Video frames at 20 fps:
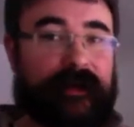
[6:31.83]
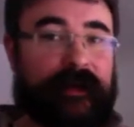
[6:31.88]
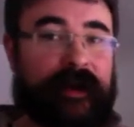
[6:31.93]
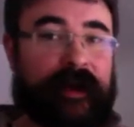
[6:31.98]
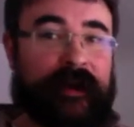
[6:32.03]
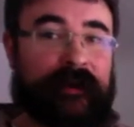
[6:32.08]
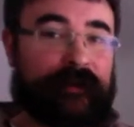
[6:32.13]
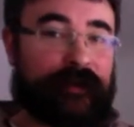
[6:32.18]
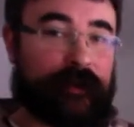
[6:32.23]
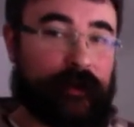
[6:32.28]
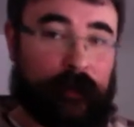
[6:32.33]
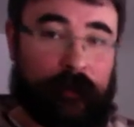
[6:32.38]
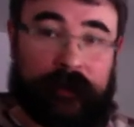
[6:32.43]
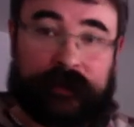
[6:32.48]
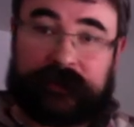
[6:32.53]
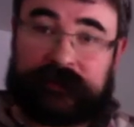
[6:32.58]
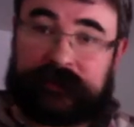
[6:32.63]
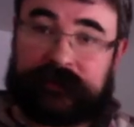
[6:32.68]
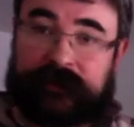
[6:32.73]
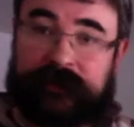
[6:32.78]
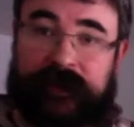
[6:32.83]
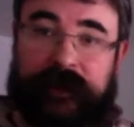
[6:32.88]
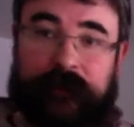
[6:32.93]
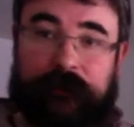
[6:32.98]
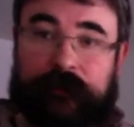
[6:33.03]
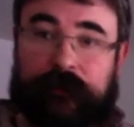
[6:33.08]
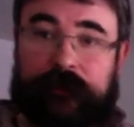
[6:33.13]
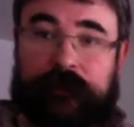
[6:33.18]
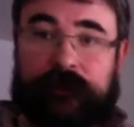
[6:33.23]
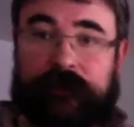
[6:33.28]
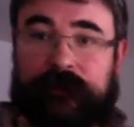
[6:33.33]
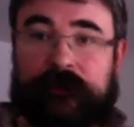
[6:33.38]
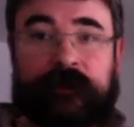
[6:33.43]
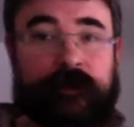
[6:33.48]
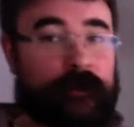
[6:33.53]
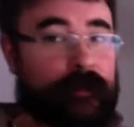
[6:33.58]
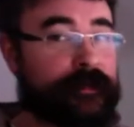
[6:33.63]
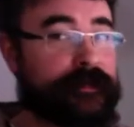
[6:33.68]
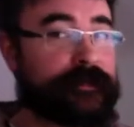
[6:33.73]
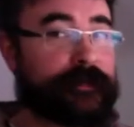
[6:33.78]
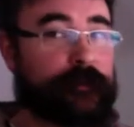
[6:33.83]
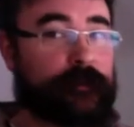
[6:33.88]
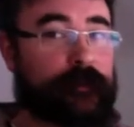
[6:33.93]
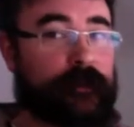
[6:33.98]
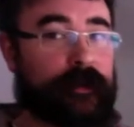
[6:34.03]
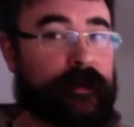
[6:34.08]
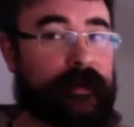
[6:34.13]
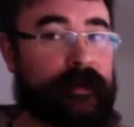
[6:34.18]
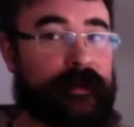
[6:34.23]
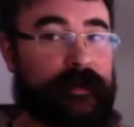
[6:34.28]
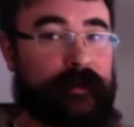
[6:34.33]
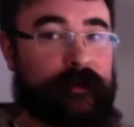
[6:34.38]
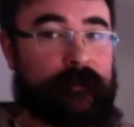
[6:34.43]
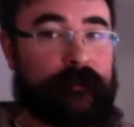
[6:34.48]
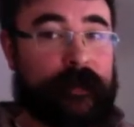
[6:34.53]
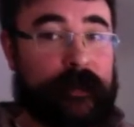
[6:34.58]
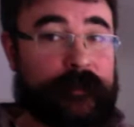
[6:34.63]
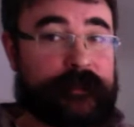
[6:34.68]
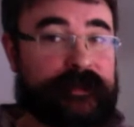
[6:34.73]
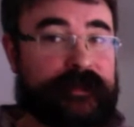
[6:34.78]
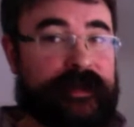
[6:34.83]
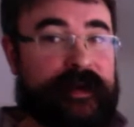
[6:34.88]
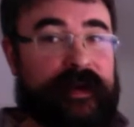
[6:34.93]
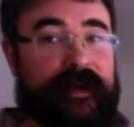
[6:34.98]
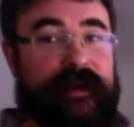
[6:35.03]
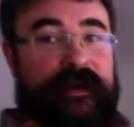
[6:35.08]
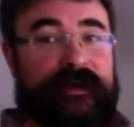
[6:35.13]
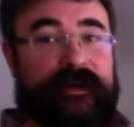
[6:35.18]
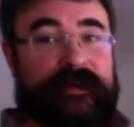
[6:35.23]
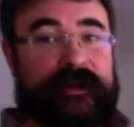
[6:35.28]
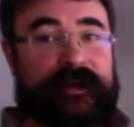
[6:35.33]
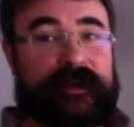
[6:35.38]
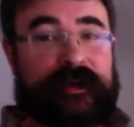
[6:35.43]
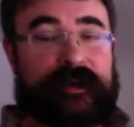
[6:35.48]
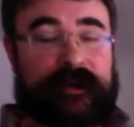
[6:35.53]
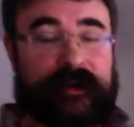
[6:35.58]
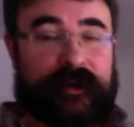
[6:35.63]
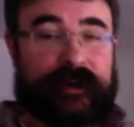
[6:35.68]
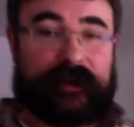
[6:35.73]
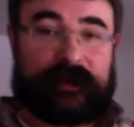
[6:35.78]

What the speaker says: and going to that root, going to one, interrupts that idea,